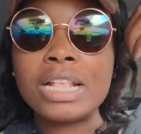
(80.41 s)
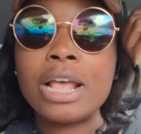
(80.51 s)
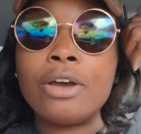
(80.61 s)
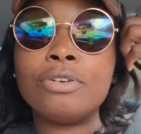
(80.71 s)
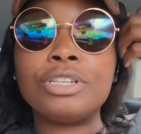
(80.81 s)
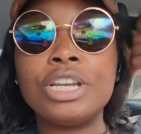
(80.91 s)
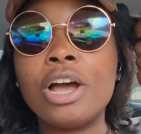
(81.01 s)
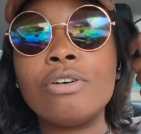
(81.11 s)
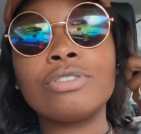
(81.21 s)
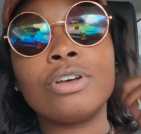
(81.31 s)
So she
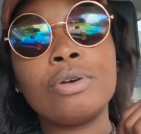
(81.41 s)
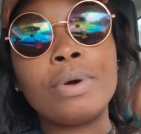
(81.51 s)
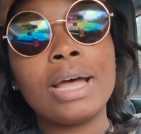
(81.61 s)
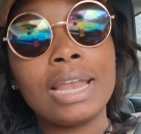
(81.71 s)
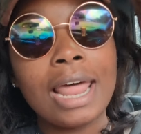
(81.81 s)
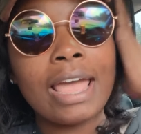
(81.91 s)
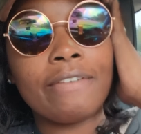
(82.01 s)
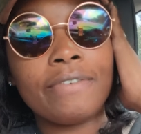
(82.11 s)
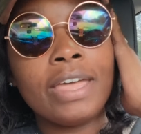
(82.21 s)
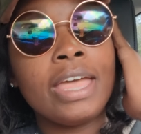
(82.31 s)
goes on with her life.